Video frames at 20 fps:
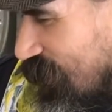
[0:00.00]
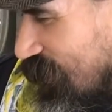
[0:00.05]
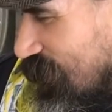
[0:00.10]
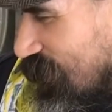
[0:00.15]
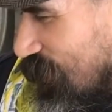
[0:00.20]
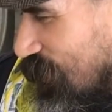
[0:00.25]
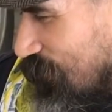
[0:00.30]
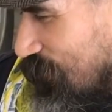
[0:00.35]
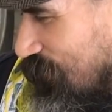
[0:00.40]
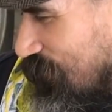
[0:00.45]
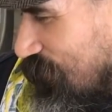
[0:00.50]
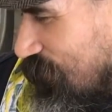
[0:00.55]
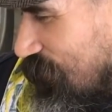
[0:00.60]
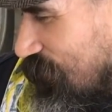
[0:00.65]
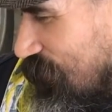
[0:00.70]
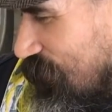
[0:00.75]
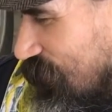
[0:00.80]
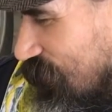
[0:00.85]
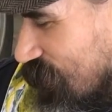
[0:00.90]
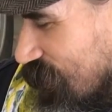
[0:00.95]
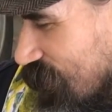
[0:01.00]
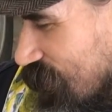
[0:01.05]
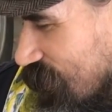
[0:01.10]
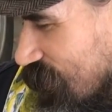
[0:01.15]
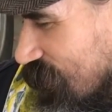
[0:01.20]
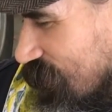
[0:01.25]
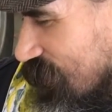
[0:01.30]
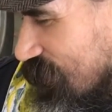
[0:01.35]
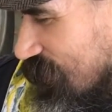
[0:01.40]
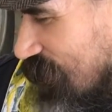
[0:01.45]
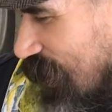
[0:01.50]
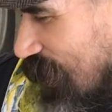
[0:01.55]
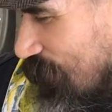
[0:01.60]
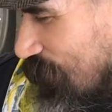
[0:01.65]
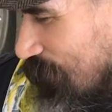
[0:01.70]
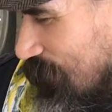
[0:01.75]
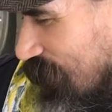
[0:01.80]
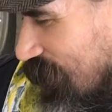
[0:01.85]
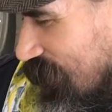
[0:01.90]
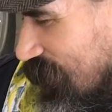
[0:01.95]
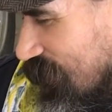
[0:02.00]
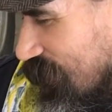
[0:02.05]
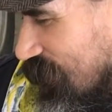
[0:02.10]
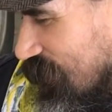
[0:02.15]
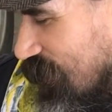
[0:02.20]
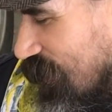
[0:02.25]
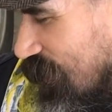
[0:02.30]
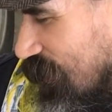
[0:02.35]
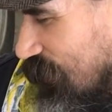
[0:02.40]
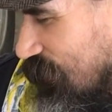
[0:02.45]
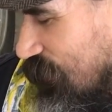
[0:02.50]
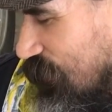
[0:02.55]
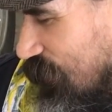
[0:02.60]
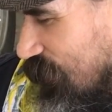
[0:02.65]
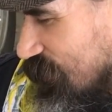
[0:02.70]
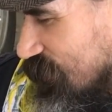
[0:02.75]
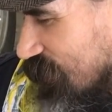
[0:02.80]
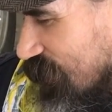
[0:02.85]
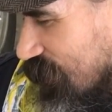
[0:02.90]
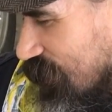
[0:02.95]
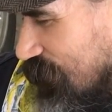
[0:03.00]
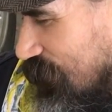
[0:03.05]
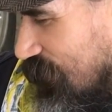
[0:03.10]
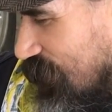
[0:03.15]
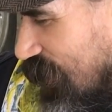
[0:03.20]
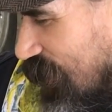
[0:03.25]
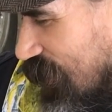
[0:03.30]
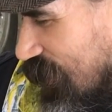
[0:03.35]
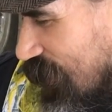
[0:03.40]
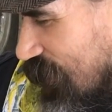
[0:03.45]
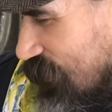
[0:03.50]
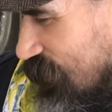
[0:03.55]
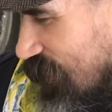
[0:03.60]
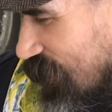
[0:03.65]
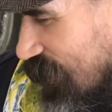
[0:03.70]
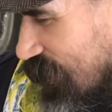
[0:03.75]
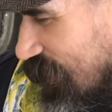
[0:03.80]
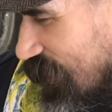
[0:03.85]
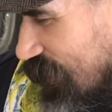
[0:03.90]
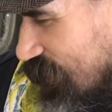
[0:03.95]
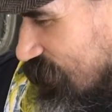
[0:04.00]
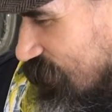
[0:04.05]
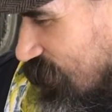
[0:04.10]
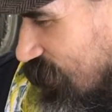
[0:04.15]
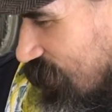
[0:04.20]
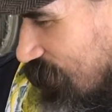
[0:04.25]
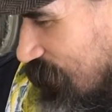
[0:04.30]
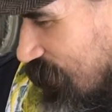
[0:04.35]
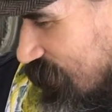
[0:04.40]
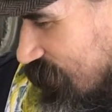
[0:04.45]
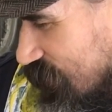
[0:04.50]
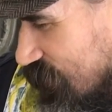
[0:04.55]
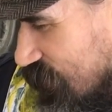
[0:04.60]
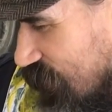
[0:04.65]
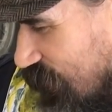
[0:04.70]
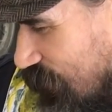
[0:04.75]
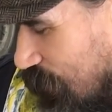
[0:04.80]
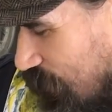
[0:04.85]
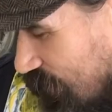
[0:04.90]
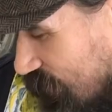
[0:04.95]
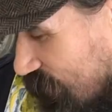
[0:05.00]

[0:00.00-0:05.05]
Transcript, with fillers: you know, now I'm like, I wish I could hang out that cat and talk about this stuff.